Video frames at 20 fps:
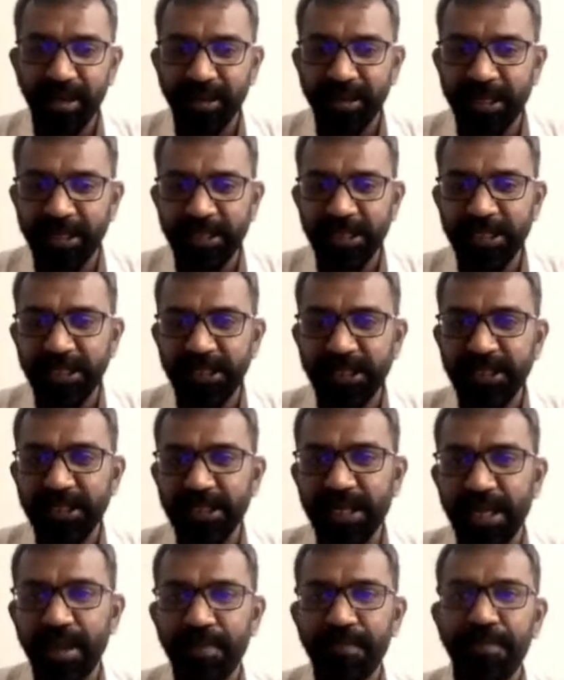this is
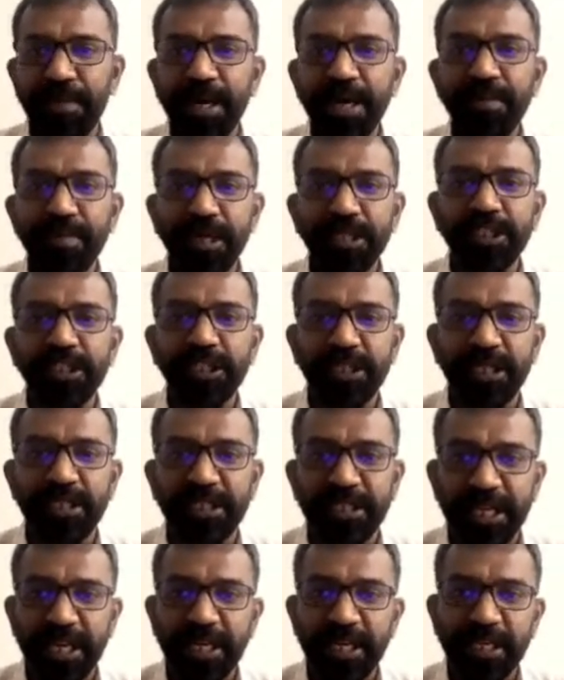pretty much the
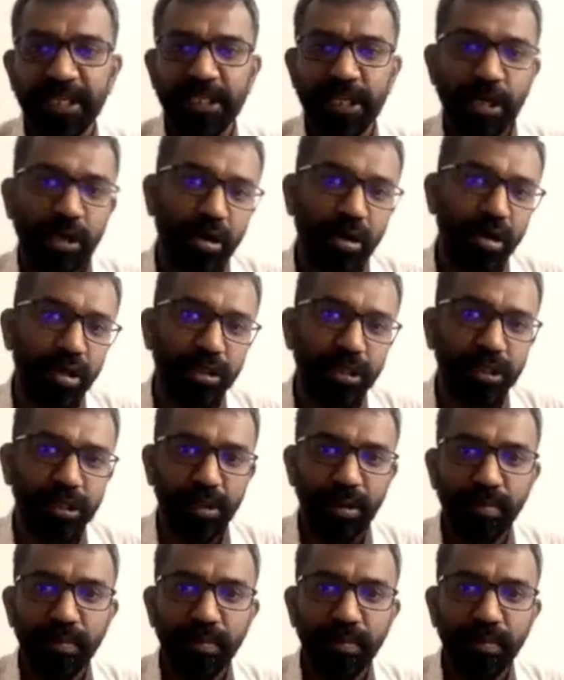status across